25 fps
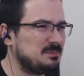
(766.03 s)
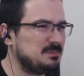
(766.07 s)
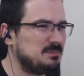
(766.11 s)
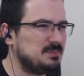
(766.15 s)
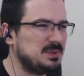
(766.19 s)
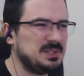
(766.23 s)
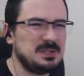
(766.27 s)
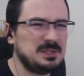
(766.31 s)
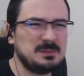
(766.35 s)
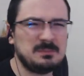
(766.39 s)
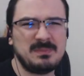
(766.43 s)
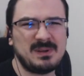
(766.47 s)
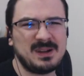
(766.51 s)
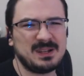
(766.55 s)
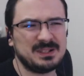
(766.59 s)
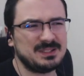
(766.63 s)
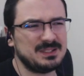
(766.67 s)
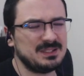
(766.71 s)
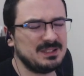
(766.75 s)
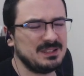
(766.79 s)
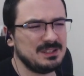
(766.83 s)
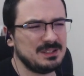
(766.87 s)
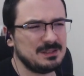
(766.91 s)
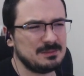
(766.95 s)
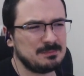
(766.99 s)
pretty
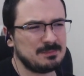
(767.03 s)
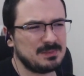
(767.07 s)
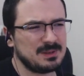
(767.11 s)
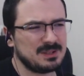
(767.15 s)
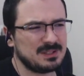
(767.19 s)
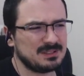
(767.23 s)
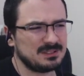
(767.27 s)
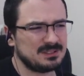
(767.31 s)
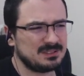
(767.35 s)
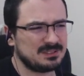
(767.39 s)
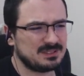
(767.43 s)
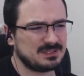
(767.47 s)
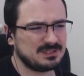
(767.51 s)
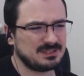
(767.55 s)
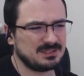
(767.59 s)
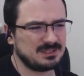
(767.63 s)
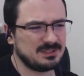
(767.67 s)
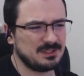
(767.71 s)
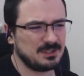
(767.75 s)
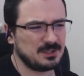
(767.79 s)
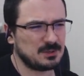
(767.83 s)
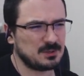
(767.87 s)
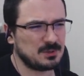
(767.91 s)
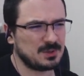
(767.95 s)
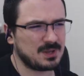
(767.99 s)
badly, but
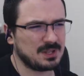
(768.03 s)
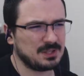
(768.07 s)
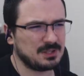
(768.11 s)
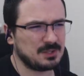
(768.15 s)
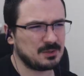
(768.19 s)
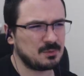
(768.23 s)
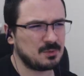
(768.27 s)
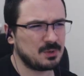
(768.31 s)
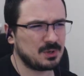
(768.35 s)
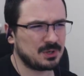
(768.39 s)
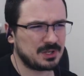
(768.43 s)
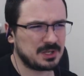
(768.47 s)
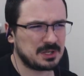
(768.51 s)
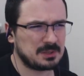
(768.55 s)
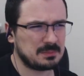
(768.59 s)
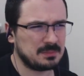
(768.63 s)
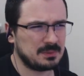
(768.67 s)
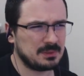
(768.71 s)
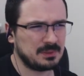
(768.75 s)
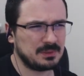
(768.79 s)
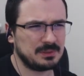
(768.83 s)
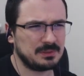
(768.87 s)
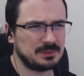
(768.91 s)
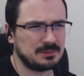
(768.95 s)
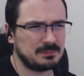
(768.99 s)
you know, kind of
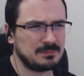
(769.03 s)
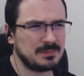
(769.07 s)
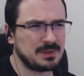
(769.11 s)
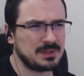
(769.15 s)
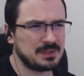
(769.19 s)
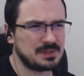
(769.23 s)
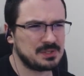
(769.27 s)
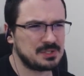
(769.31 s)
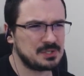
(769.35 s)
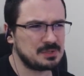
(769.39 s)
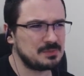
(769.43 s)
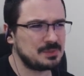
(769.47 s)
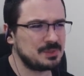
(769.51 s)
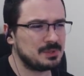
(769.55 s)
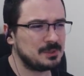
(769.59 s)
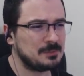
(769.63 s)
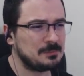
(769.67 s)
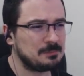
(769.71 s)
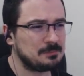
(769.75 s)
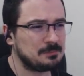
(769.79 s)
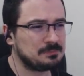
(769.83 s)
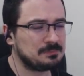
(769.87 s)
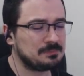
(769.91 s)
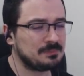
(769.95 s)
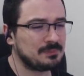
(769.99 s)
workable, manageable.
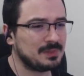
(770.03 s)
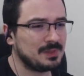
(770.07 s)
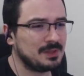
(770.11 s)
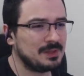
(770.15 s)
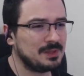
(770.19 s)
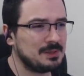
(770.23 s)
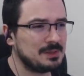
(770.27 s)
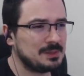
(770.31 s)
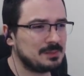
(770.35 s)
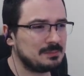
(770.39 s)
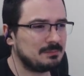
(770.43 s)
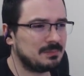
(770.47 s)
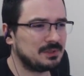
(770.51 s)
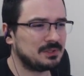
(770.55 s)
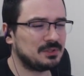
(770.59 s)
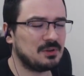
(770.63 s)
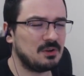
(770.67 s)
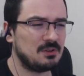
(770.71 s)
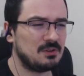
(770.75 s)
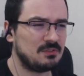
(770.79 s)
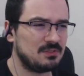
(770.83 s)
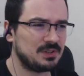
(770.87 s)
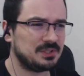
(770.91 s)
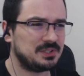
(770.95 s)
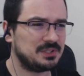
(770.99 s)
But
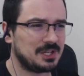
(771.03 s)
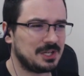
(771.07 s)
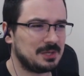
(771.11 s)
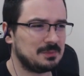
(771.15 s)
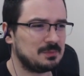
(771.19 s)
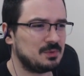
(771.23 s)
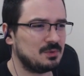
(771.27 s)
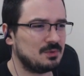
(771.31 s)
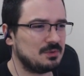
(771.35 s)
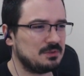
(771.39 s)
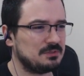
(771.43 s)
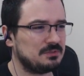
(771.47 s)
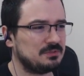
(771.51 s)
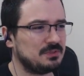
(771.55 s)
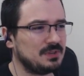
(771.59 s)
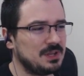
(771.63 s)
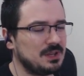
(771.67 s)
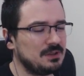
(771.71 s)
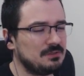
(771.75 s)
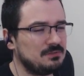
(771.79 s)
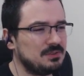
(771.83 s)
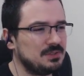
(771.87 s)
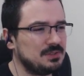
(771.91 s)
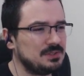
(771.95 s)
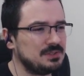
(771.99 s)
over time, with
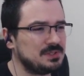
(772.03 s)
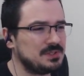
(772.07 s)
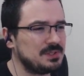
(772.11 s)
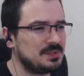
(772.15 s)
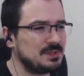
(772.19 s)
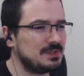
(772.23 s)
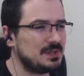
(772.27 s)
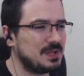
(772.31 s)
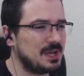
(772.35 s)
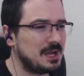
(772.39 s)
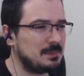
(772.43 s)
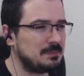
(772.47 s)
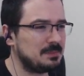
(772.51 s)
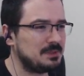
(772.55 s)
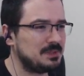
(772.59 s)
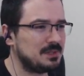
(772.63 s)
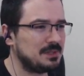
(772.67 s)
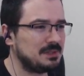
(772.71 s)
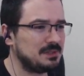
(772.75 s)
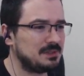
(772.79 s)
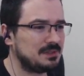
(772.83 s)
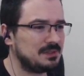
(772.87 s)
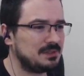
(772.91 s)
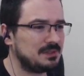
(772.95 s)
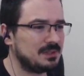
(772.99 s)
every single
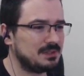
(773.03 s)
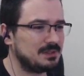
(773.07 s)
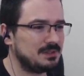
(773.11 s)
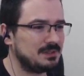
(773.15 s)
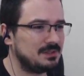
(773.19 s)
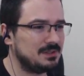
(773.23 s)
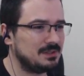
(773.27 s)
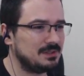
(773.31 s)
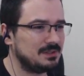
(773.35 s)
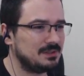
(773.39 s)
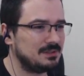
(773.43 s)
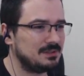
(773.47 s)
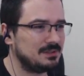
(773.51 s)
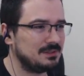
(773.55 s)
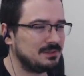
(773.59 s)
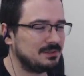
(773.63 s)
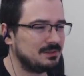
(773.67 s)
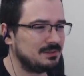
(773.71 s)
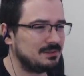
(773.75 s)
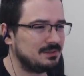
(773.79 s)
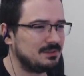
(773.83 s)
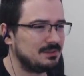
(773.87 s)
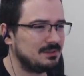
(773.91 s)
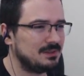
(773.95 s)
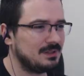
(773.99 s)
update that they
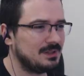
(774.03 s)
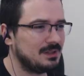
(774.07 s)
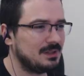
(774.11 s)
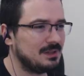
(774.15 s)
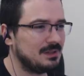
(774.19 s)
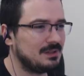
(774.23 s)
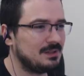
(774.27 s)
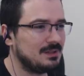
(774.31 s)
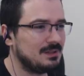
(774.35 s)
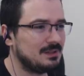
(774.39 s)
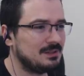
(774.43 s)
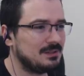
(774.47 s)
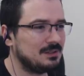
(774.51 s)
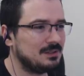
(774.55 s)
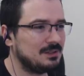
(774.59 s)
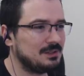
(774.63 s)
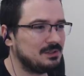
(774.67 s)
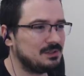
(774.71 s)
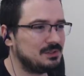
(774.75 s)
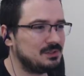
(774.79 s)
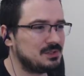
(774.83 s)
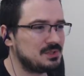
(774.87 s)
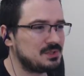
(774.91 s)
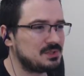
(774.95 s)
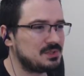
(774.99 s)
did,
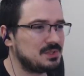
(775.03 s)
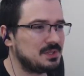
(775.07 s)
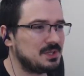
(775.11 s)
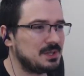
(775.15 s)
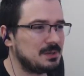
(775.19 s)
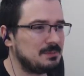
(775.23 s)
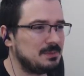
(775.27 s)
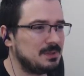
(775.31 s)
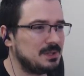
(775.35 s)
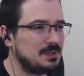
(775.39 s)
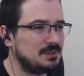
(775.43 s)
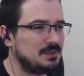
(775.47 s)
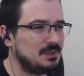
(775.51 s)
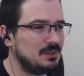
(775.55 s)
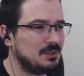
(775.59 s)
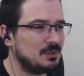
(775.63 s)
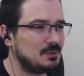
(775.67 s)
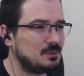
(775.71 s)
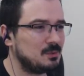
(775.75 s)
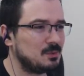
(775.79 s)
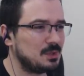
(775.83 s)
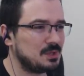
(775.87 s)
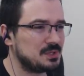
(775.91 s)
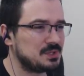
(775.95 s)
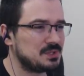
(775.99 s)
it just kept getting
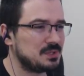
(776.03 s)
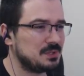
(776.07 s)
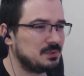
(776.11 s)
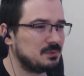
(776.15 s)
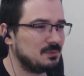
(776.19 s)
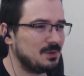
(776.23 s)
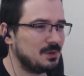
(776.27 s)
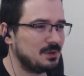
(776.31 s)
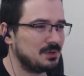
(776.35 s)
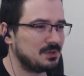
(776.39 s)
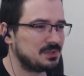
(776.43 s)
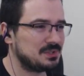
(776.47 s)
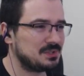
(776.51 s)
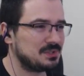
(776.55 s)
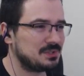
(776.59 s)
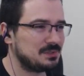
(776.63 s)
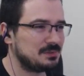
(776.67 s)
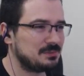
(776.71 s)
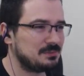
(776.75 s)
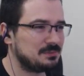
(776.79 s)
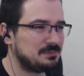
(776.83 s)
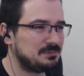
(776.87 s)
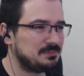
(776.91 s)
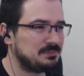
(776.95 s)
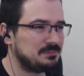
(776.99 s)
worse and worse.
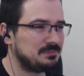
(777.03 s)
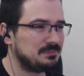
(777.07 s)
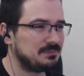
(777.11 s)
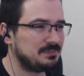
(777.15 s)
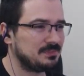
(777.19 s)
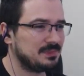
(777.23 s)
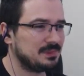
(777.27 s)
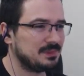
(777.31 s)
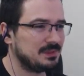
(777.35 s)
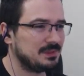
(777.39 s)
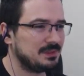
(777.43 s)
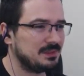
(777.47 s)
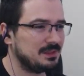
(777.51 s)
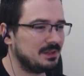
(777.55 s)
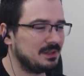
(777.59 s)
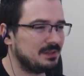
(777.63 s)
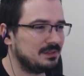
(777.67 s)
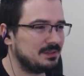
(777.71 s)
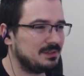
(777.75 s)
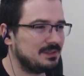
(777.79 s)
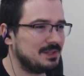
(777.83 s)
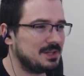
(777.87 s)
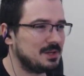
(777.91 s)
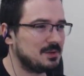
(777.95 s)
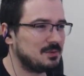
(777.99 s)

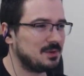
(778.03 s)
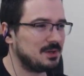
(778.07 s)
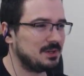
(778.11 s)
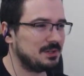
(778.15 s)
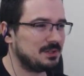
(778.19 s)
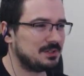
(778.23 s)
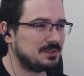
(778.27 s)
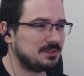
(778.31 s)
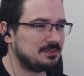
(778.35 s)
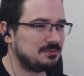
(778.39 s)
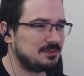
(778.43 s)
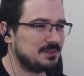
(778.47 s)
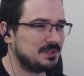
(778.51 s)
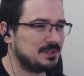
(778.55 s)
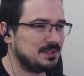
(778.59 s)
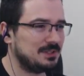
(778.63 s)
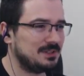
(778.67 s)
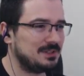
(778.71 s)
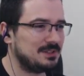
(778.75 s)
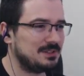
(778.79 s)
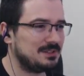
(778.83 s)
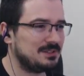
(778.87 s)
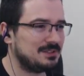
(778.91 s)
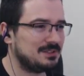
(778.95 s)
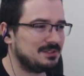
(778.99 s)
And now I have
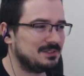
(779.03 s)
like